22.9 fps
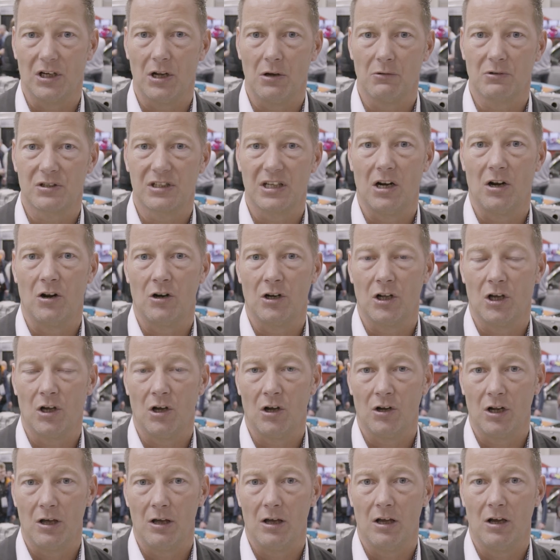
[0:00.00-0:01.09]
a load cell on a,
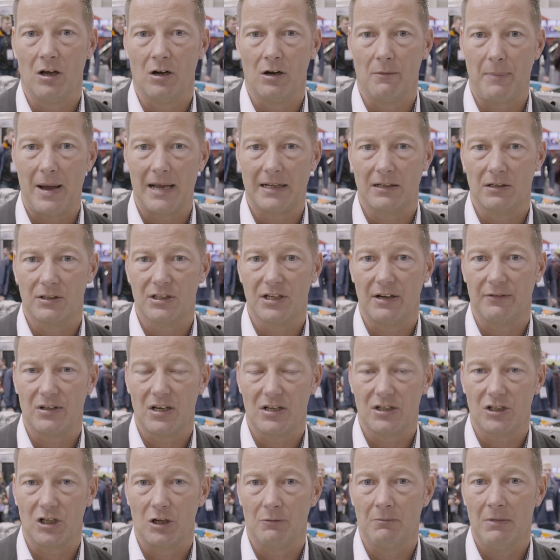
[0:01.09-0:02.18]
on a, on a paddle shift
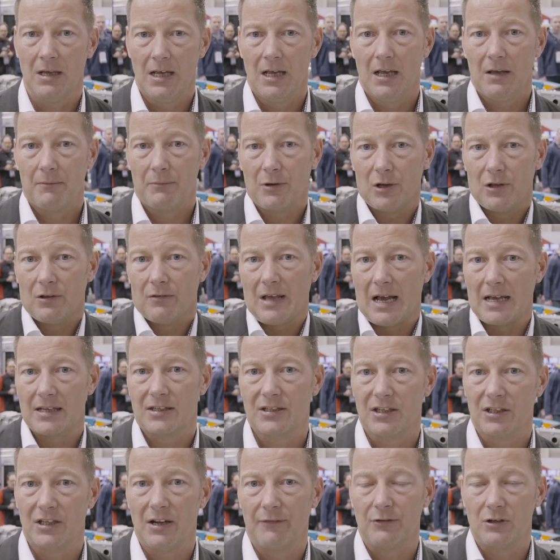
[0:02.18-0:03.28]
system, but
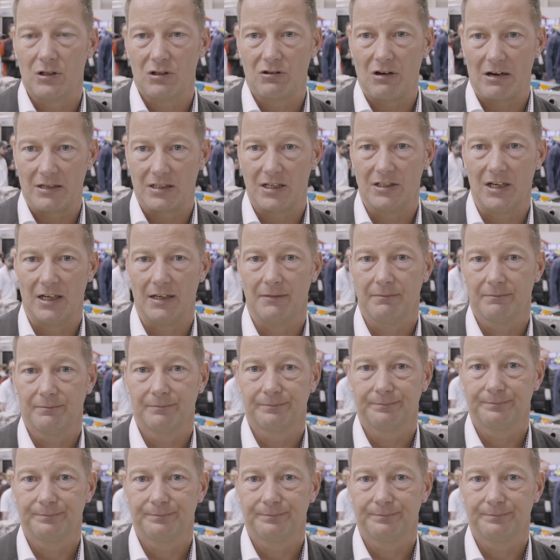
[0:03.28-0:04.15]
that's a different strategy.